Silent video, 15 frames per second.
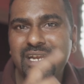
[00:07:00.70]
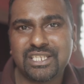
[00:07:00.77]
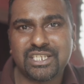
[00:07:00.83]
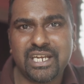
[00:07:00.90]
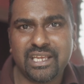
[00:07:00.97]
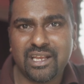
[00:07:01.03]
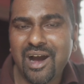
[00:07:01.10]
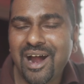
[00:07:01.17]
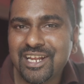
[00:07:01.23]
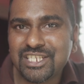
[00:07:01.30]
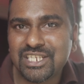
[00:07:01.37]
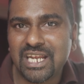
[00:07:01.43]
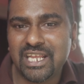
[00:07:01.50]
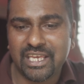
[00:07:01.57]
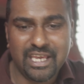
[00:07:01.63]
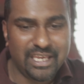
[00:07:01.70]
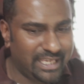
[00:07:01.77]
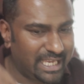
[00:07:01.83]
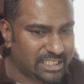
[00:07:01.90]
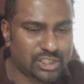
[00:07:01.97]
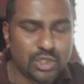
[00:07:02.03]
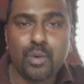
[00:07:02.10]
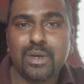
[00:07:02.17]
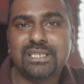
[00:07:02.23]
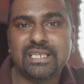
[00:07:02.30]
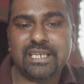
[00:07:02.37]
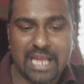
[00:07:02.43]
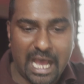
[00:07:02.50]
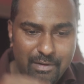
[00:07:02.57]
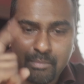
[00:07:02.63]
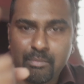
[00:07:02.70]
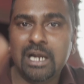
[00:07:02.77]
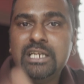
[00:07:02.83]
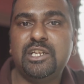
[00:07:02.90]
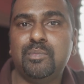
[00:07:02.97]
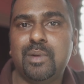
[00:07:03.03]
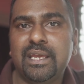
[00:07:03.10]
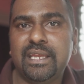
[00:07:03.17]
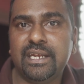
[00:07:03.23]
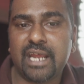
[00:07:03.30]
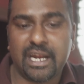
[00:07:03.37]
is trading. God is telling, yes, sow a seed. I will multiply it.